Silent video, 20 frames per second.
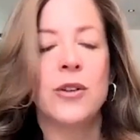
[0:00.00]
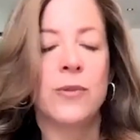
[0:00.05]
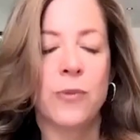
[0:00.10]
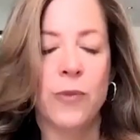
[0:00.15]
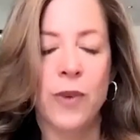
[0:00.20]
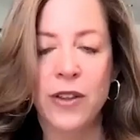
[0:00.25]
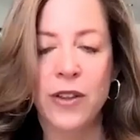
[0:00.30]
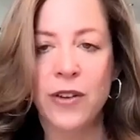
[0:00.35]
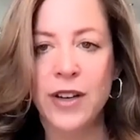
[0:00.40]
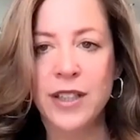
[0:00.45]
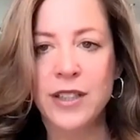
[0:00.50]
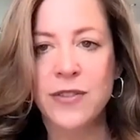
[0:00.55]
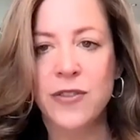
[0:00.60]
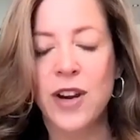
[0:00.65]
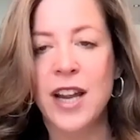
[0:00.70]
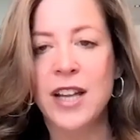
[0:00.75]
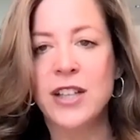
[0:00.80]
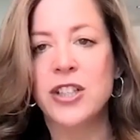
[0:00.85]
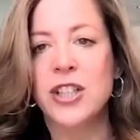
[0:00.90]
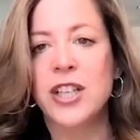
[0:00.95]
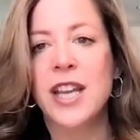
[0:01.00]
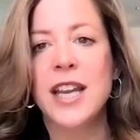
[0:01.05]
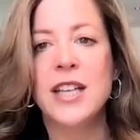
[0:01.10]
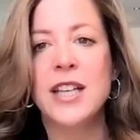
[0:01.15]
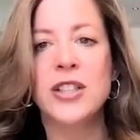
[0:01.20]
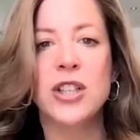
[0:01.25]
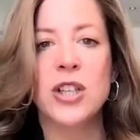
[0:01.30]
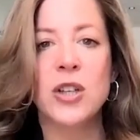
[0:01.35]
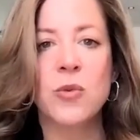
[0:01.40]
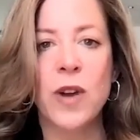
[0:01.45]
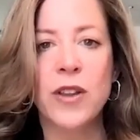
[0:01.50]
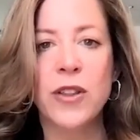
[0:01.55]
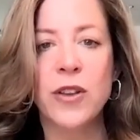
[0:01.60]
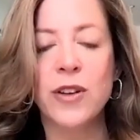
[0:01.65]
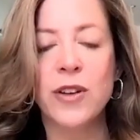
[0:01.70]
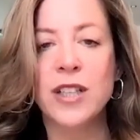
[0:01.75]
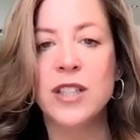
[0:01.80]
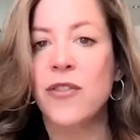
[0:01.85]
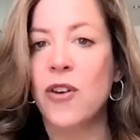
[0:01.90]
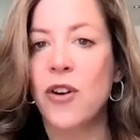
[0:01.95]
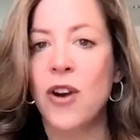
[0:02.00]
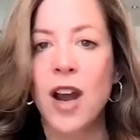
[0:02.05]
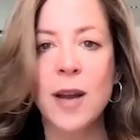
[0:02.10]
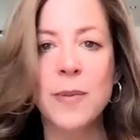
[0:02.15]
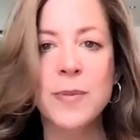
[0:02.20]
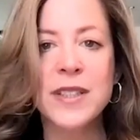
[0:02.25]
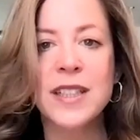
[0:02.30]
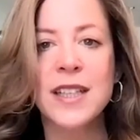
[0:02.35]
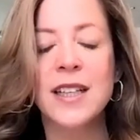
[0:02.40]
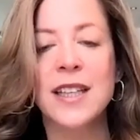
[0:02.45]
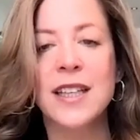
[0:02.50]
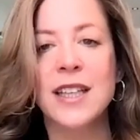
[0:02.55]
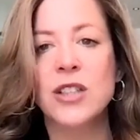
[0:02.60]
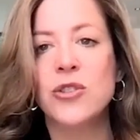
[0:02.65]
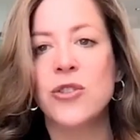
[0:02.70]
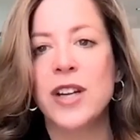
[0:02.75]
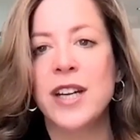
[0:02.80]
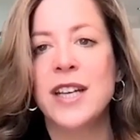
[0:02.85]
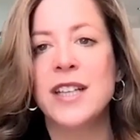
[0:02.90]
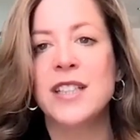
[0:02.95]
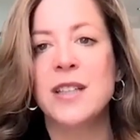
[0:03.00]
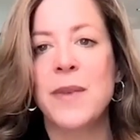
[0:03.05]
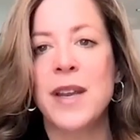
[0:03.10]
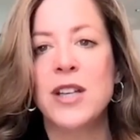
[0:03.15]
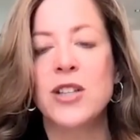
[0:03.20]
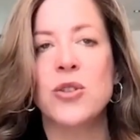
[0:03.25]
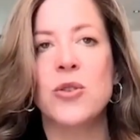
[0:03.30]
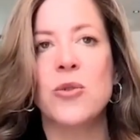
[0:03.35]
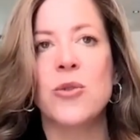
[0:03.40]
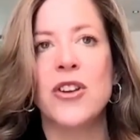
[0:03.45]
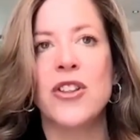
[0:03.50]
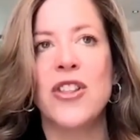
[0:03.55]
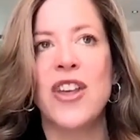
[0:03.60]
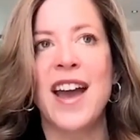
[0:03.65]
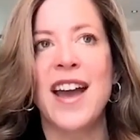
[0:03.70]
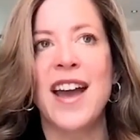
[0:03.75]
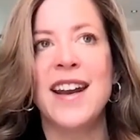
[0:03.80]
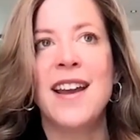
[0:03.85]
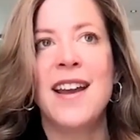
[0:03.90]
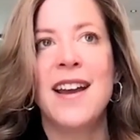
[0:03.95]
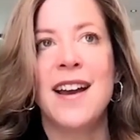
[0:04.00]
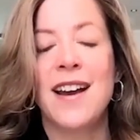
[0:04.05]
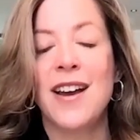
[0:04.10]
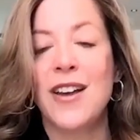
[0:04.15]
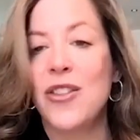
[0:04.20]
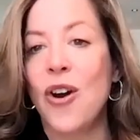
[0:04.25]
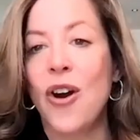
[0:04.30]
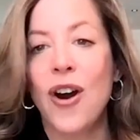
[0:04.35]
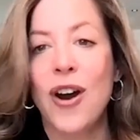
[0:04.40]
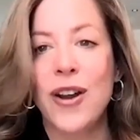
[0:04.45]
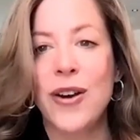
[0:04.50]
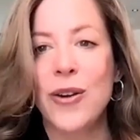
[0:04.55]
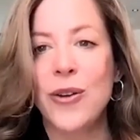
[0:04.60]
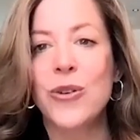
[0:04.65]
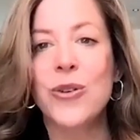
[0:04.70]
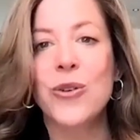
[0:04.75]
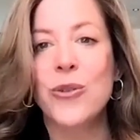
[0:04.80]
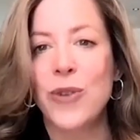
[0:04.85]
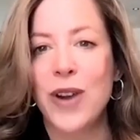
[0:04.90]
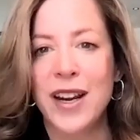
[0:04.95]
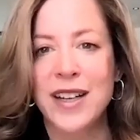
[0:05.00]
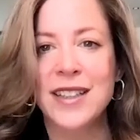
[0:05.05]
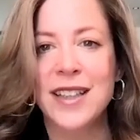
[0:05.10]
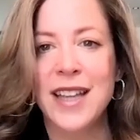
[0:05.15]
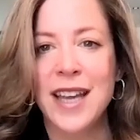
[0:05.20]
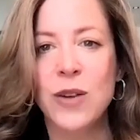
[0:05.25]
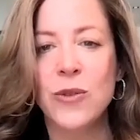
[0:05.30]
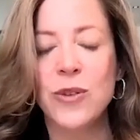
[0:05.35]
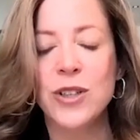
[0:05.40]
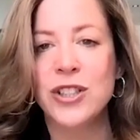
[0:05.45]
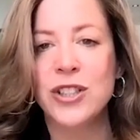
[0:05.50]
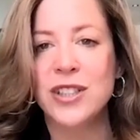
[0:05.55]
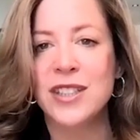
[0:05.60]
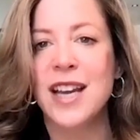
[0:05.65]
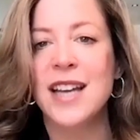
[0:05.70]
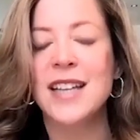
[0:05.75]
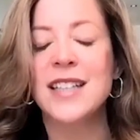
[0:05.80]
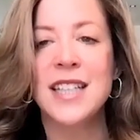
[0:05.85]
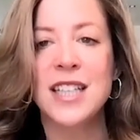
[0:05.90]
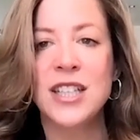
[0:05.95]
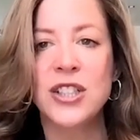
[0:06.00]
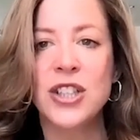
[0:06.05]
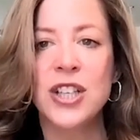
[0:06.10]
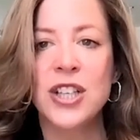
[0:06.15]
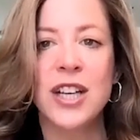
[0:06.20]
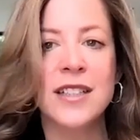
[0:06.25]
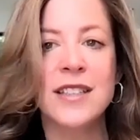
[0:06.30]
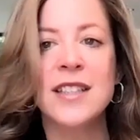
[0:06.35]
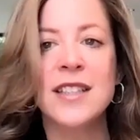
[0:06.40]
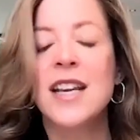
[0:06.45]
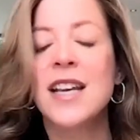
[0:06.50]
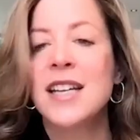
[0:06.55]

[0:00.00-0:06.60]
whether it's for education, whether it's for upskilling and training to make sure that uh, the autocorrect language is not teaching us